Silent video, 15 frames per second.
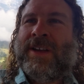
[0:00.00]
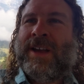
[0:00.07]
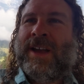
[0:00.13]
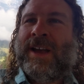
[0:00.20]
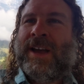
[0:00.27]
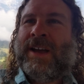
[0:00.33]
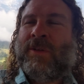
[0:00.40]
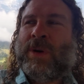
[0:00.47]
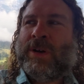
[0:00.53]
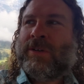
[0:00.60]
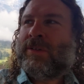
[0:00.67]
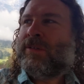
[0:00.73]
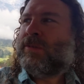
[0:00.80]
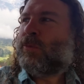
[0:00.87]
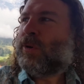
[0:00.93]
water
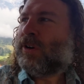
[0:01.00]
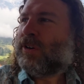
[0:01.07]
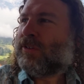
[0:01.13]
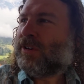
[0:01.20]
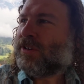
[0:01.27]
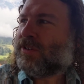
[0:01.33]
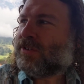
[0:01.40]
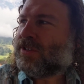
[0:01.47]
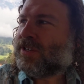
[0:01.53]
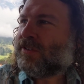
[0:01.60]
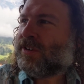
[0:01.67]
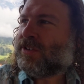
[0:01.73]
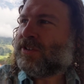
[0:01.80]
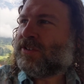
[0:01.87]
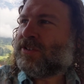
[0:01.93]
creatures, sea
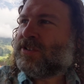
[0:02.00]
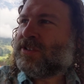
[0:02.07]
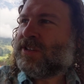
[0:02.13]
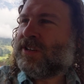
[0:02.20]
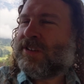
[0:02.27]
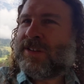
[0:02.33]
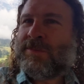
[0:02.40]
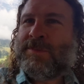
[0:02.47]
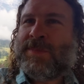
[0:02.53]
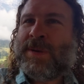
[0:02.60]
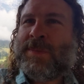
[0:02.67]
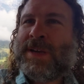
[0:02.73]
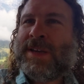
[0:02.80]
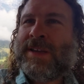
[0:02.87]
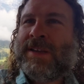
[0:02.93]
creatures. You know, the
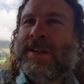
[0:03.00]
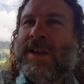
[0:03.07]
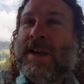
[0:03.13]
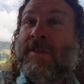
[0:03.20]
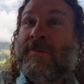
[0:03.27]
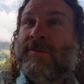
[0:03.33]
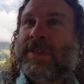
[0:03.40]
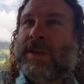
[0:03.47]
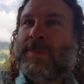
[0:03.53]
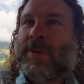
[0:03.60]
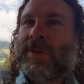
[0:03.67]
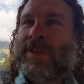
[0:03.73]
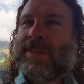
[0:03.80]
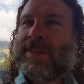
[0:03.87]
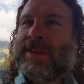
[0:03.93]
big
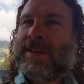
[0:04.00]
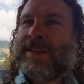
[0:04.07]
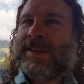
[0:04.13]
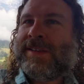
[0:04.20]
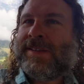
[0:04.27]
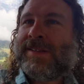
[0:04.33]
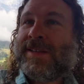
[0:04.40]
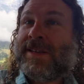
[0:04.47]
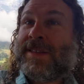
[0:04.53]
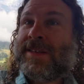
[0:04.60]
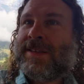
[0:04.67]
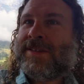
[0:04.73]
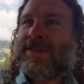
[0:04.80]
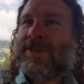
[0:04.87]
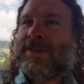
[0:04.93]
flippery things, the
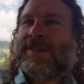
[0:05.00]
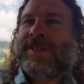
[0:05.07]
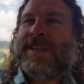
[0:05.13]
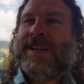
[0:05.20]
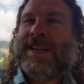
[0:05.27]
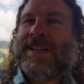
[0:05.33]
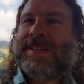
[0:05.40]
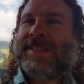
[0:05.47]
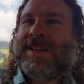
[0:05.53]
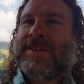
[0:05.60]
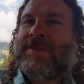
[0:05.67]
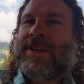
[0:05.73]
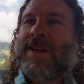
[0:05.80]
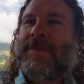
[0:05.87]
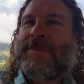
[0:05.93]
ichthyosaurs, that kind of stuff.
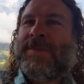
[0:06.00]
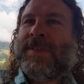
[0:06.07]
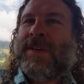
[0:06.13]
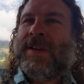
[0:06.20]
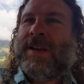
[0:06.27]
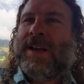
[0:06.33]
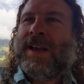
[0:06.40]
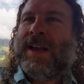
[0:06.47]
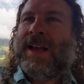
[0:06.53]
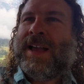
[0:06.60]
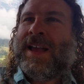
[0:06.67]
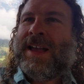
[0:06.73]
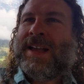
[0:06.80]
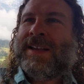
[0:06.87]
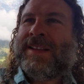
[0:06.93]

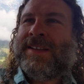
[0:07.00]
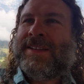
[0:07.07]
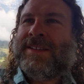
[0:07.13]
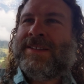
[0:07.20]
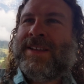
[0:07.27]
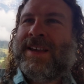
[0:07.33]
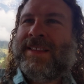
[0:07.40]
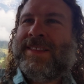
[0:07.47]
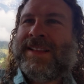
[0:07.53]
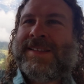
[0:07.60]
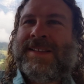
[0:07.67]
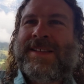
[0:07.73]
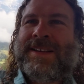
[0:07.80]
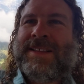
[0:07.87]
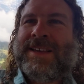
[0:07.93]
And that's a
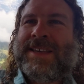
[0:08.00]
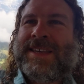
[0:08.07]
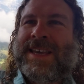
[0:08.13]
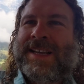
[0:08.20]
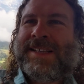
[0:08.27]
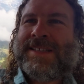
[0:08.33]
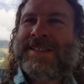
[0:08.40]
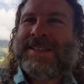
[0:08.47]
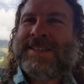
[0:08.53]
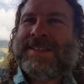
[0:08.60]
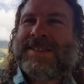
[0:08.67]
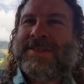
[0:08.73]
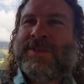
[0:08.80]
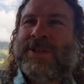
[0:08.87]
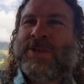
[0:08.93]
lot like
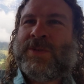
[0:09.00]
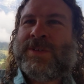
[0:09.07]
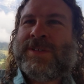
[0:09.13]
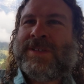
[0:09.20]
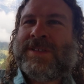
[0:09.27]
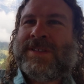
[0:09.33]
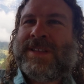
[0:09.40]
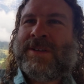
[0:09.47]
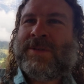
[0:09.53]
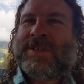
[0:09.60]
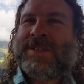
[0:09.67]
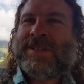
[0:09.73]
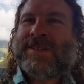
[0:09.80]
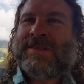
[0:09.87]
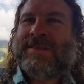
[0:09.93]
Kansas, which was there
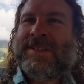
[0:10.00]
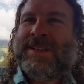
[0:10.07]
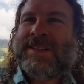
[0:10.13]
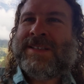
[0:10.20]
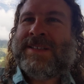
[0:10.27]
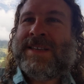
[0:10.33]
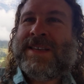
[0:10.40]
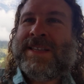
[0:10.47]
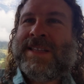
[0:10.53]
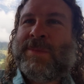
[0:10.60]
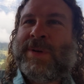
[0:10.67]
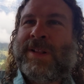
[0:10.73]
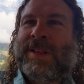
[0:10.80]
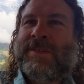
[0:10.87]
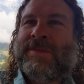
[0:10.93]
was a sea in the
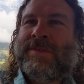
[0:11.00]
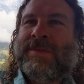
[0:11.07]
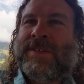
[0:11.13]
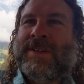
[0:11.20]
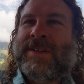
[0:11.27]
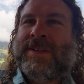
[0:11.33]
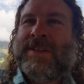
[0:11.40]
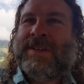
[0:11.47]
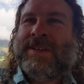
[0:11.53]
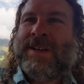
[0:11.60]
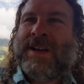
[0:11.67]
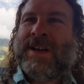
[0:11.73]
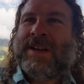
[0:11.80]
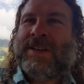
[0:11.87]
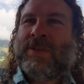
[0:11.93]
middle of
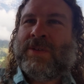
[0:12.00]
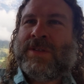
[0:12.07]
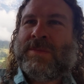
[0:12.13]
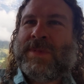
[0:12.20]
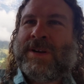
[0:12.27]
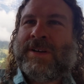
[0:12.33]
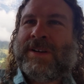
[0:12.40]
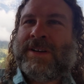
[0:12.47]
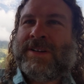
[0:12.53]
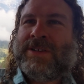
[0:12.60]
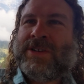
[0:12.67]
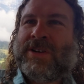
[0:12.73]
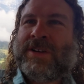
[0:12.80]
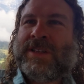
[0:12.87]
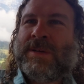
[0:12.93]
North America
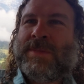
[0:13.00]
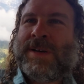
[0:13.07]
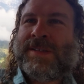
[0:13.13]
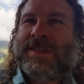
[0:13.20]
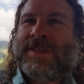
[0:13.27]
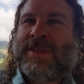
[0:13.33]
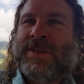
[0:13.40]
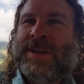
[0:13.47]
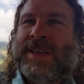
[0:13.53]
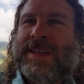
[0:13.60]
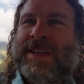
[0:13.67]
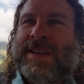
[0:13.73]
during the Mesozoic,